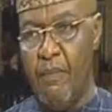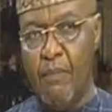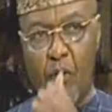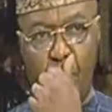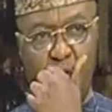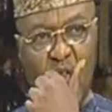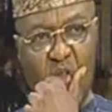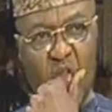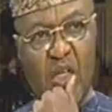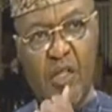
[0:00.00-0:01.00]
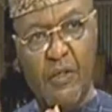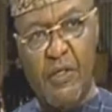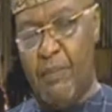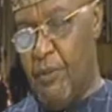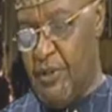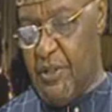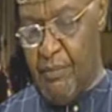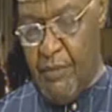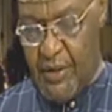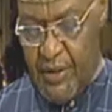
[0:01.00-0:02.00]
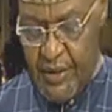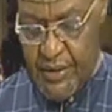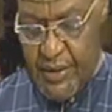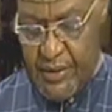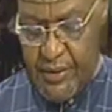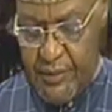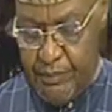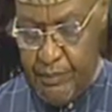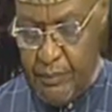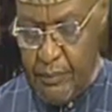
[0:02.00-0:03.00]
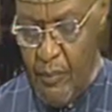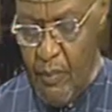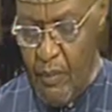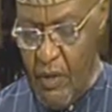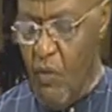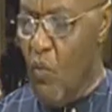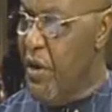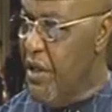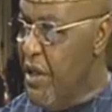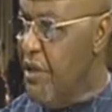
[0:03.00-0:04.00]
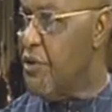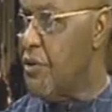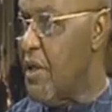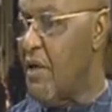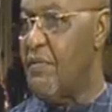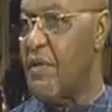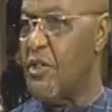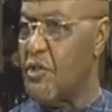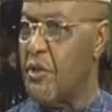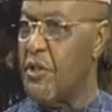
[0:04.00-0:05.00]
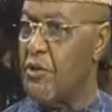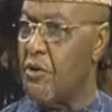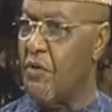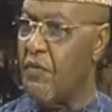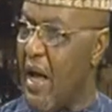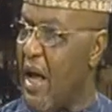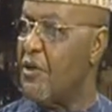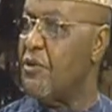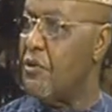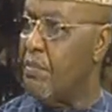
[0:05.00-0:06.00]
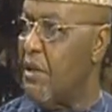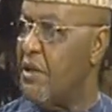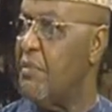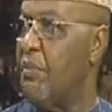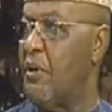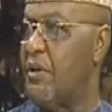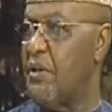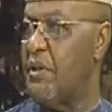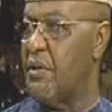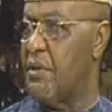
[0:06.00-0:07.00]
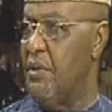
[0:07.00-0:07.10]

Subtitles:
But beyond that, the other point I'm making is that we need to have restoration of actual party politics.